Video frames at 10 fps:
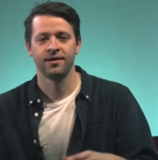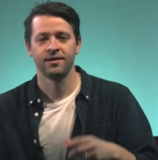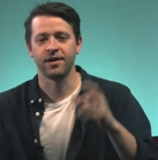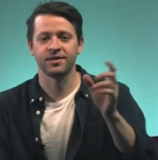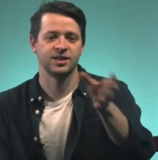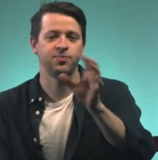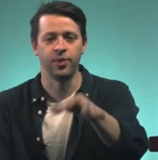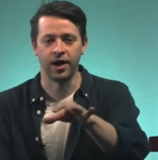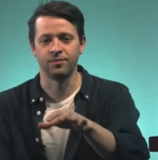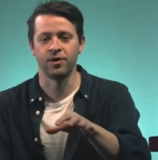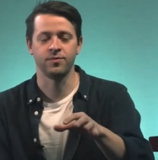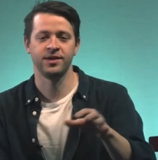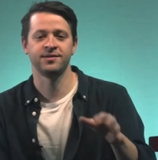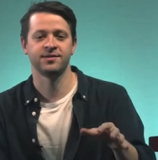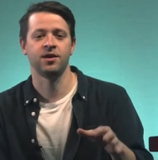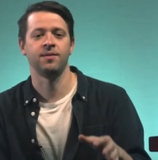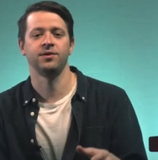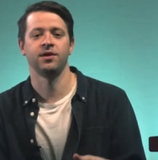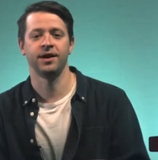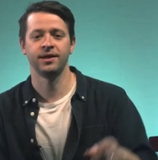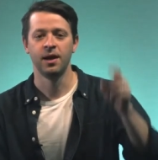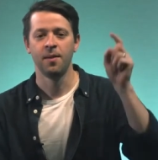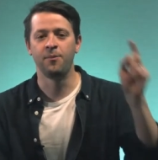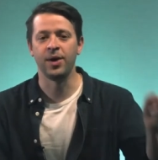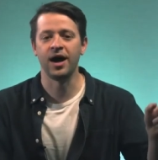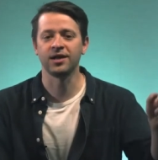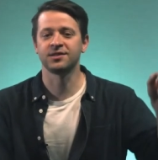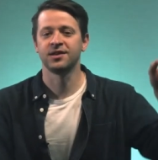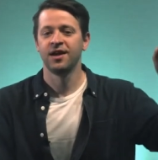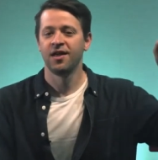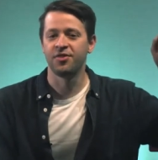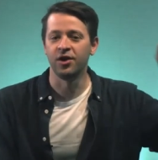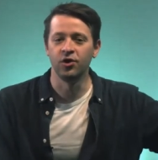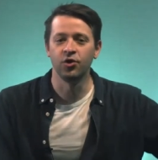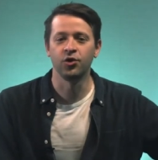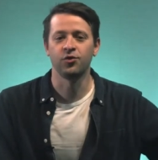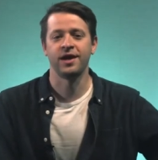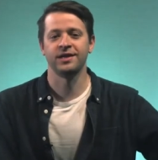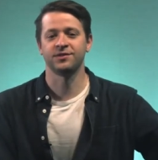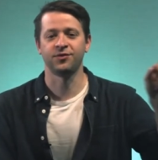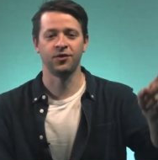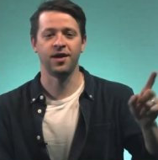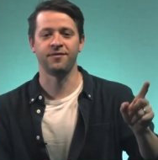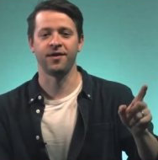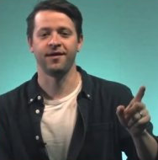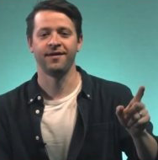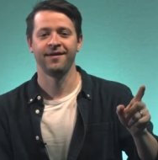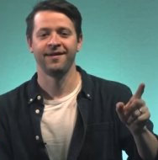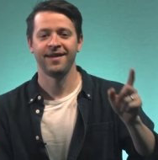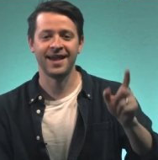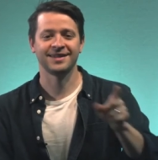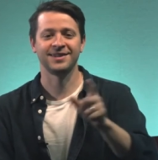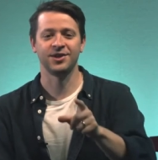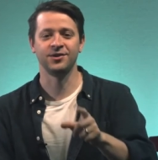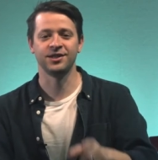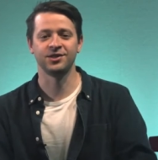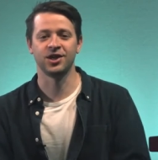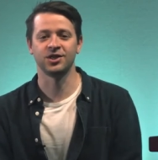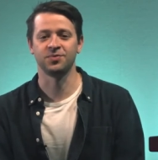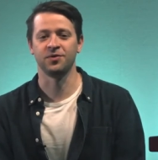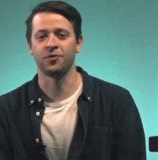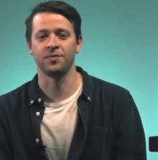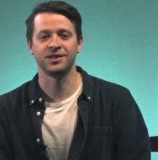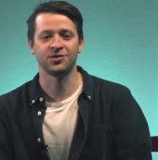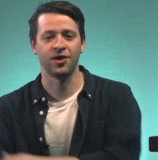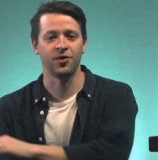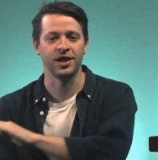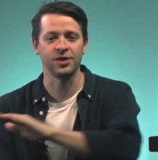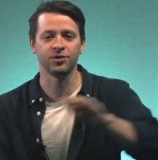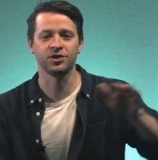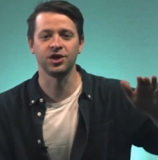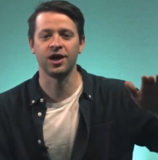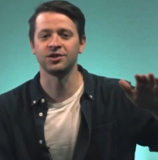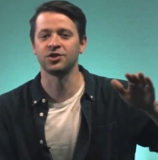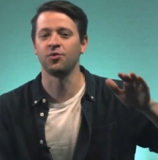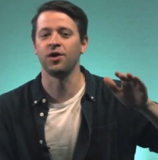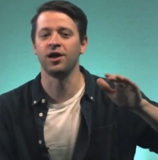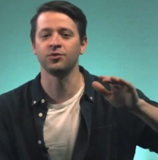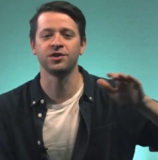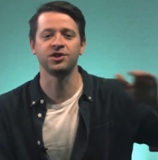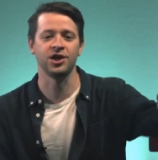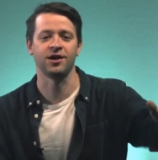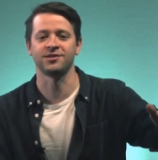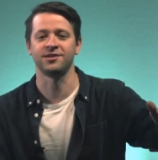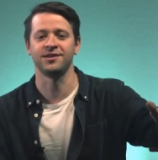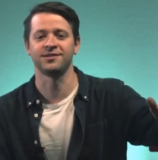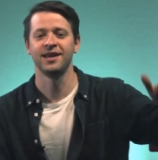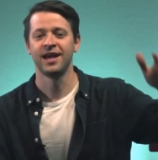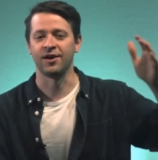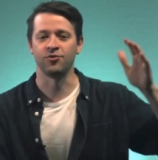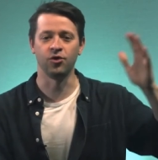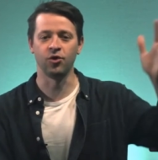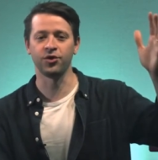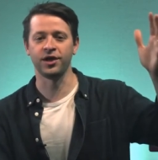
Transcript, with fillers: like this but moment in Psalm 9. But the Lord reigns forever, executing judgment from his throne. He will judge the world with justice and rule the